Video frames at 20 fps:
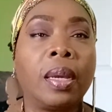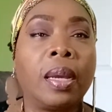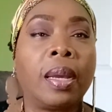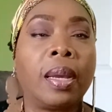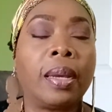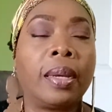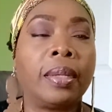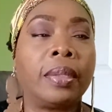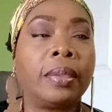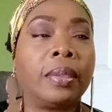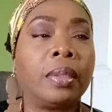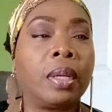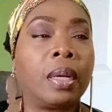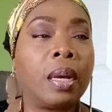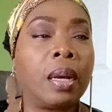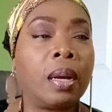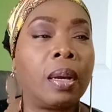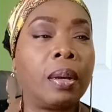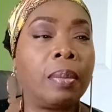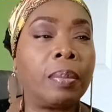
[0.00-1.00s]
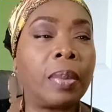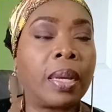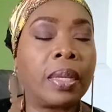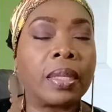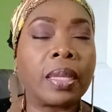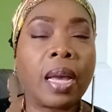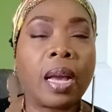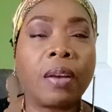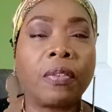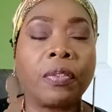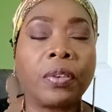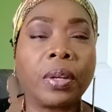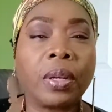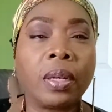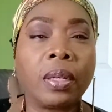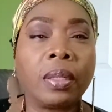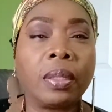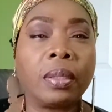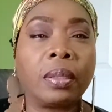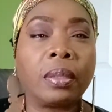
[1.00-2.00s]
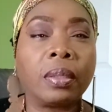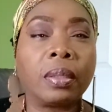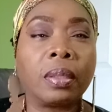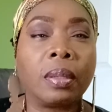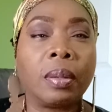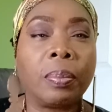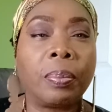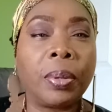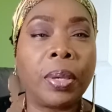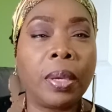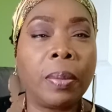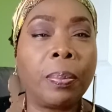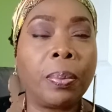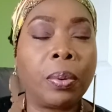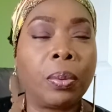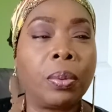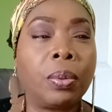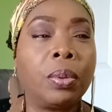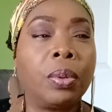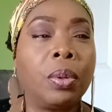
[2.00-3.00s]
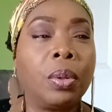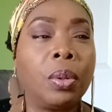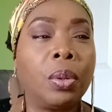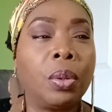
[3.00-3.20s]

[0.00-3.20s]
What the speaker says: And as African people,